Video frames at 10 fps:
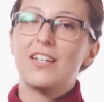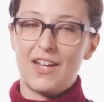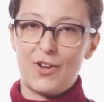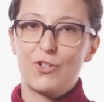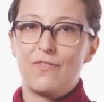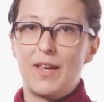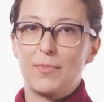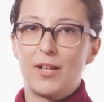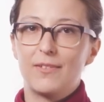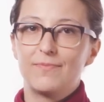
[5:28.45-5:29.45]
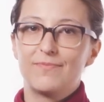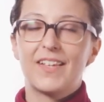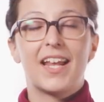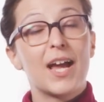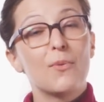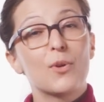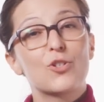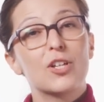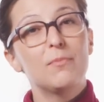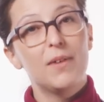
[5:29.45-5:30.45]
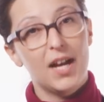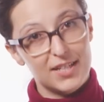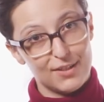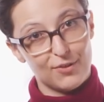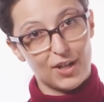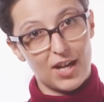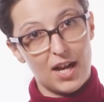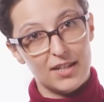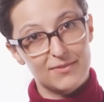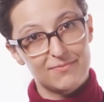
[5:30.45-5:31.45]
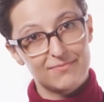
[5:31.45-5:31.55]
Natasha Vaynblat, and I worship a different god.